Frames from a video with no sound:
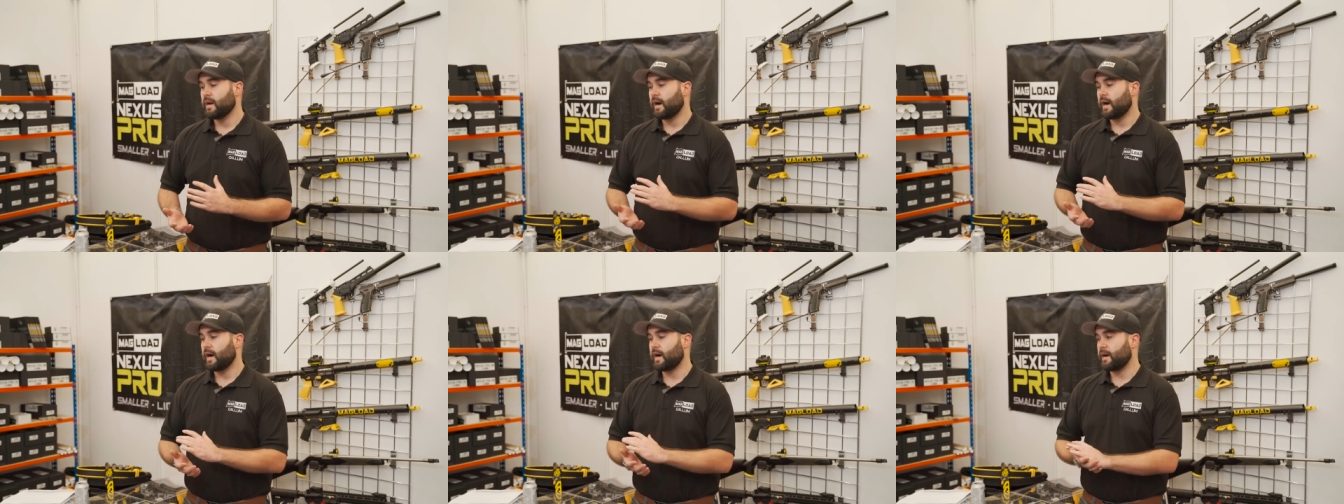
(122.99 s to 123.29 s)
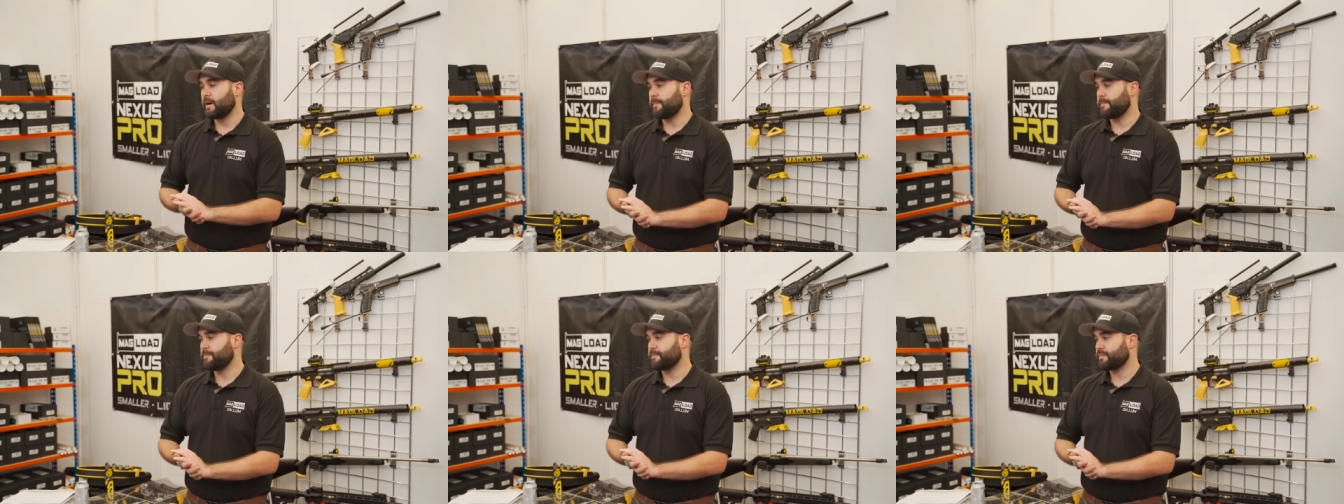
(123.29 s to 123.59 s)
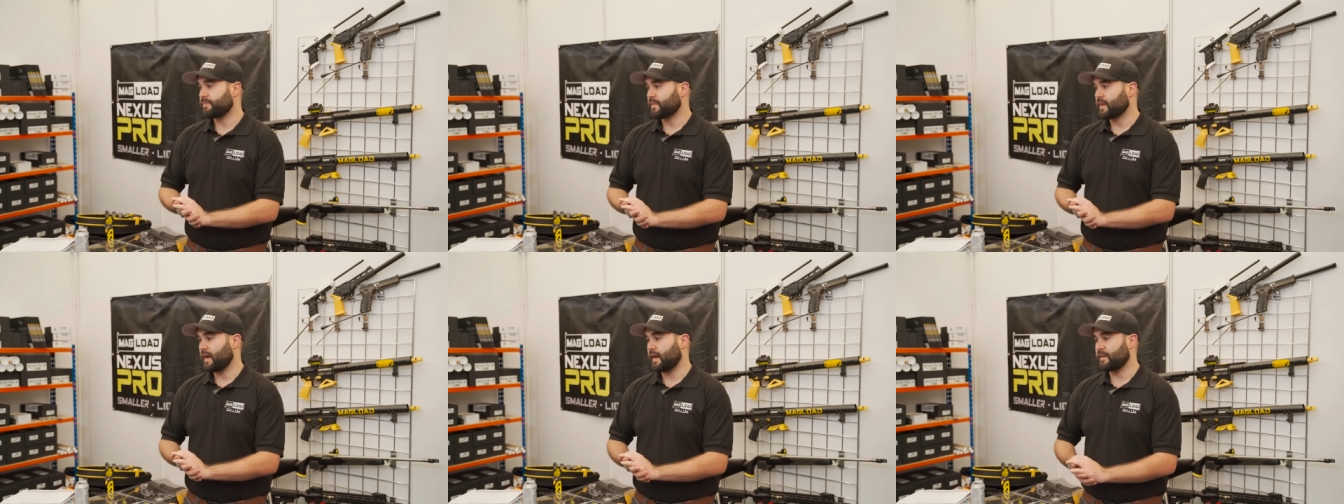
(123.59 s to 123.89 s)
um,
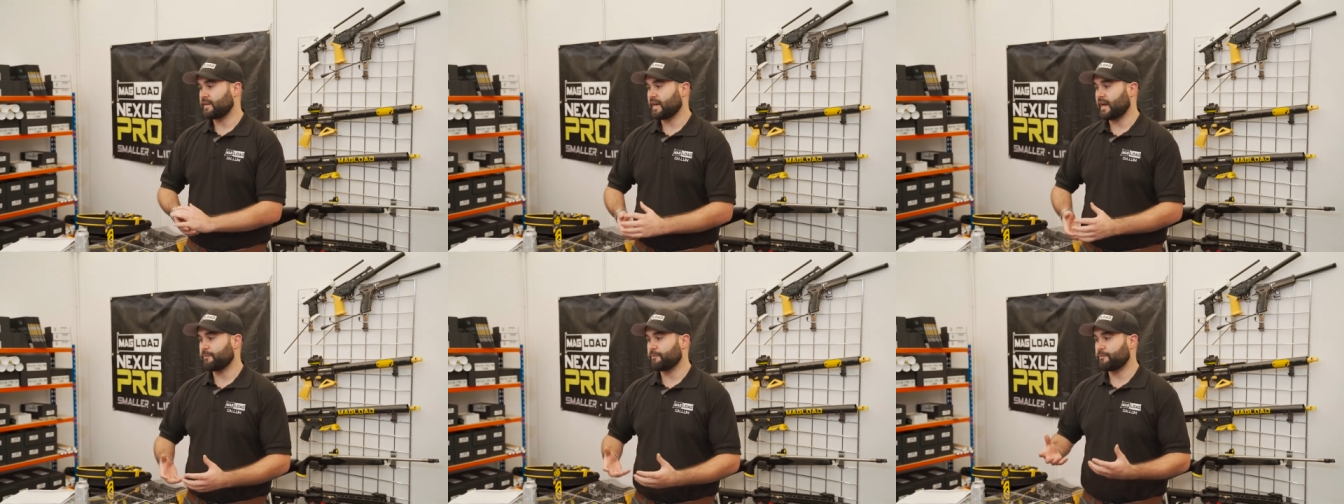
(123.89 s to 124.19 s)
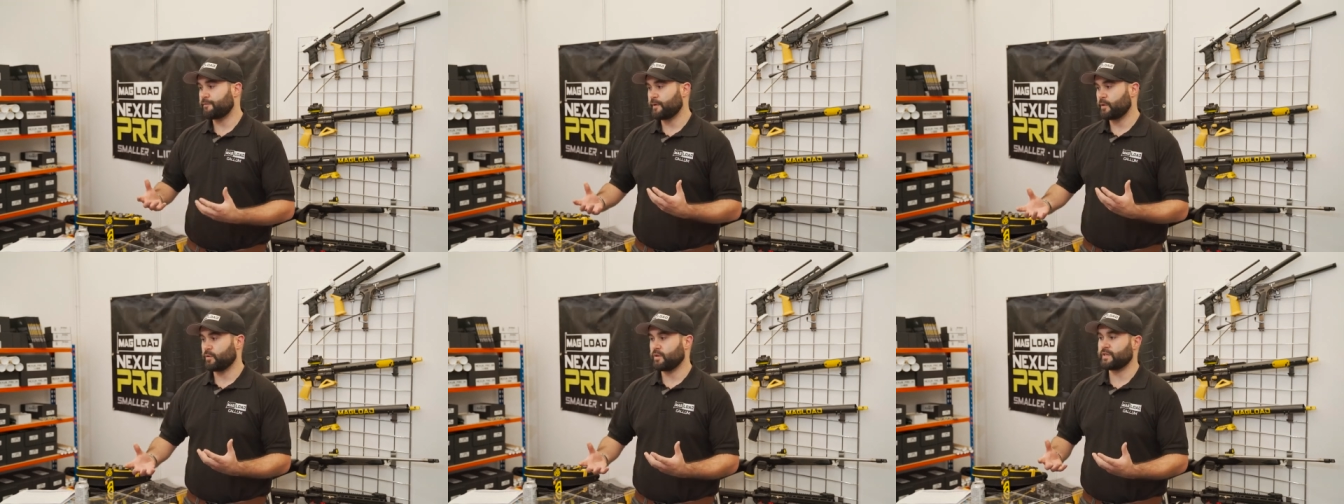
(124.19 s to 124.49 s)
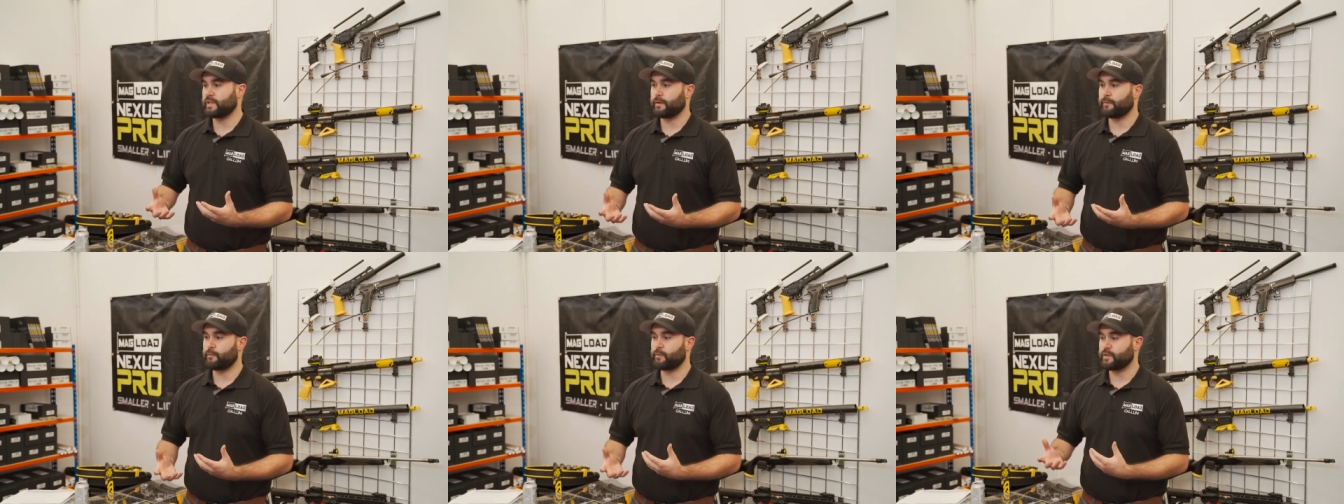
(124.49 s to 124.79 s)
and and feel
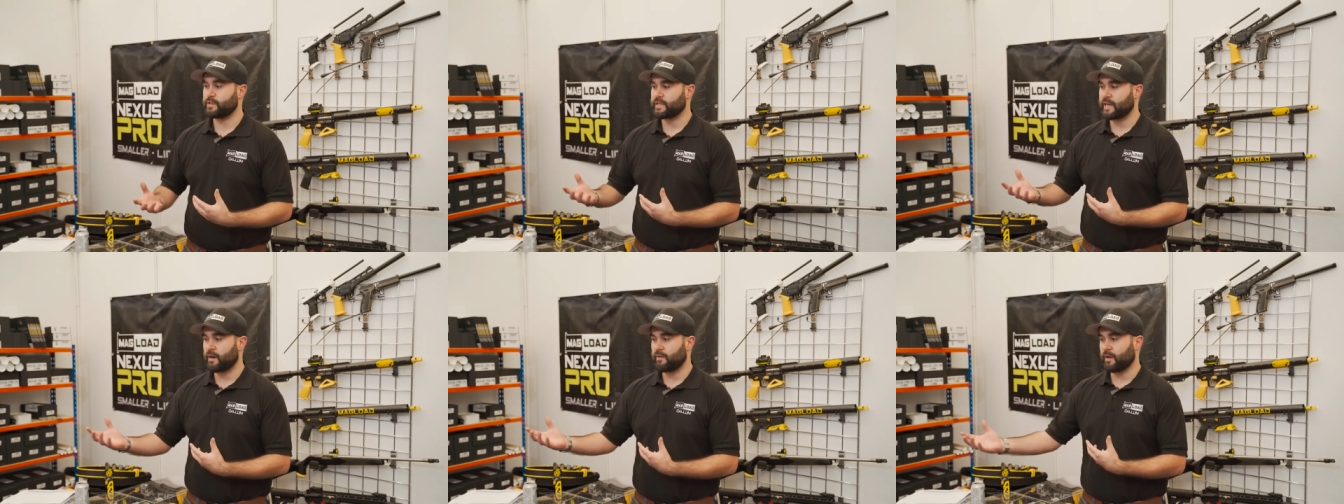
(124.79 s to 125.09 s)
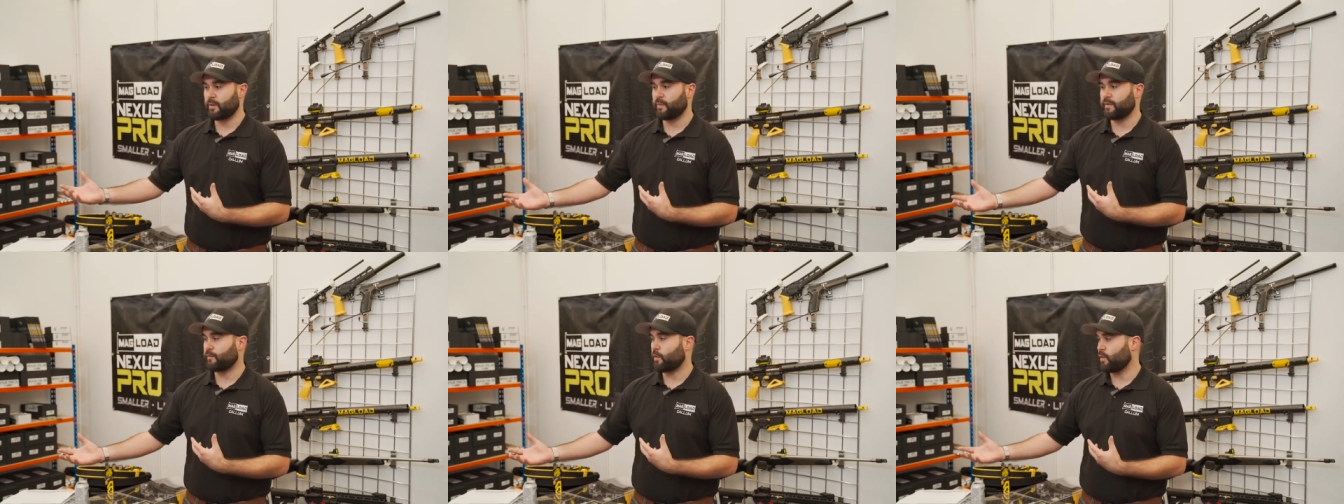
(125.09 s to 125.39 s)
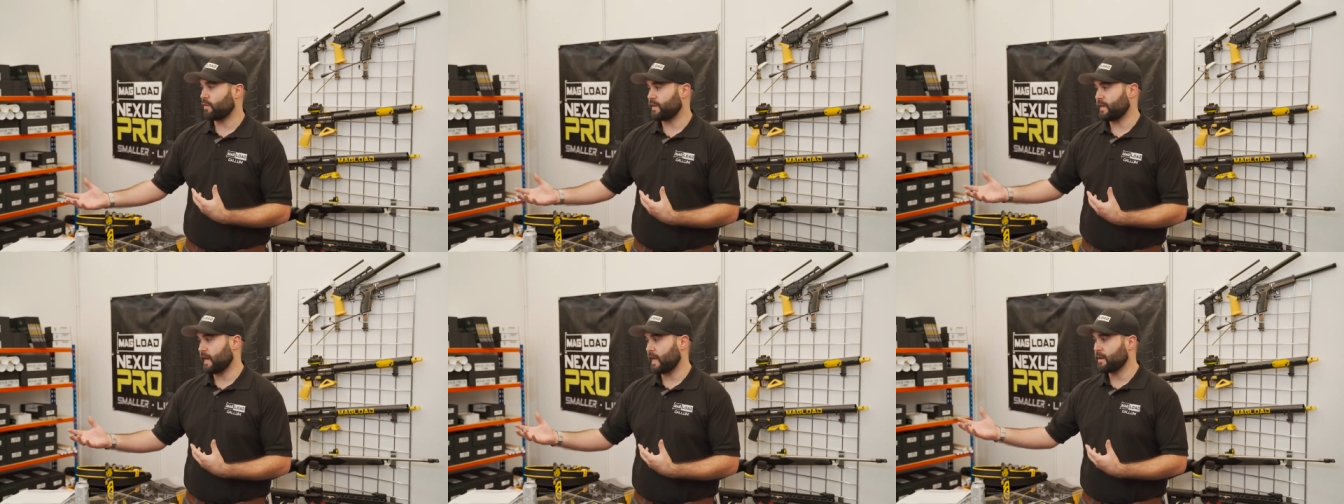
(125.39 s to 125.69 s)
the difference. Now that we've got the